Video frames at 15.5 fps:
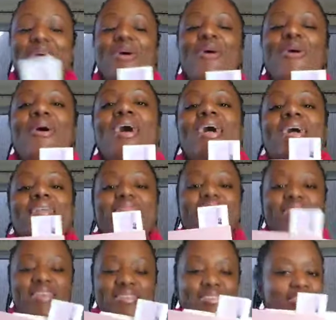So
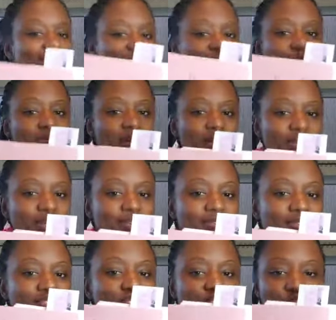this is the new
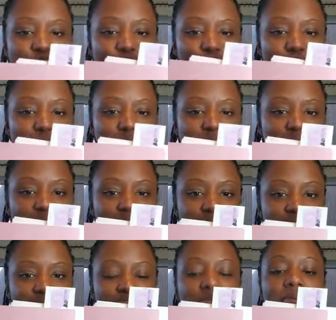product, the journal,
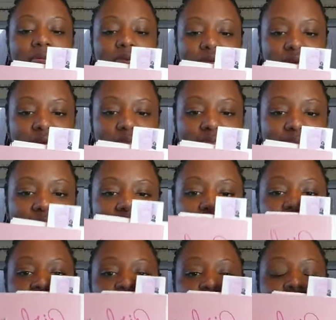the book,
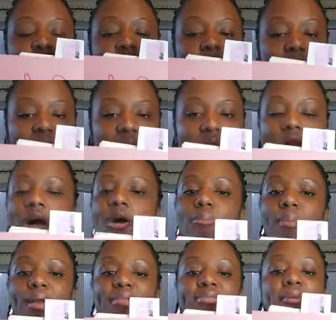and then the pen.
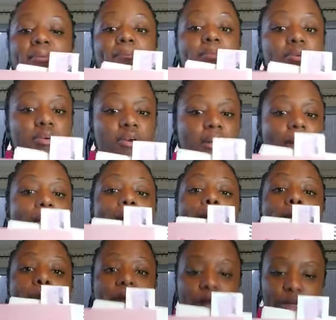I'll make the book
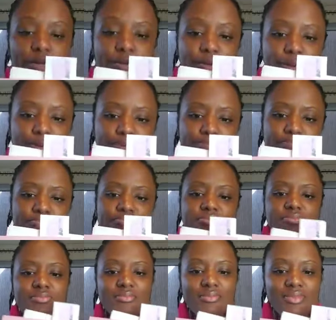bundle.
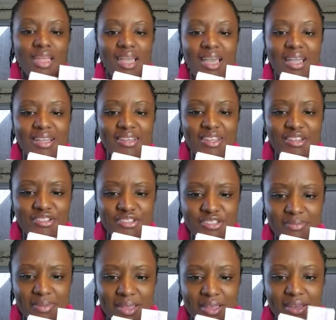Hey, dear
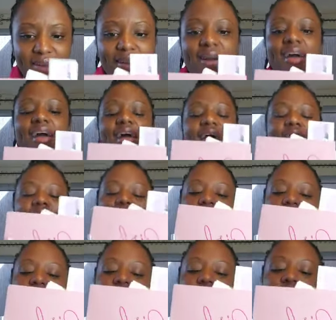Shamika.
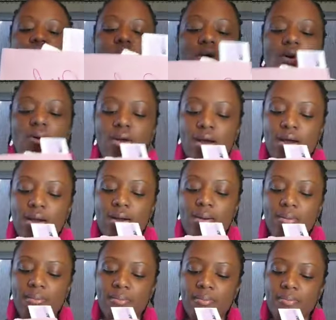And so,
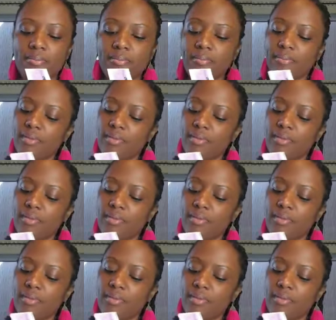um,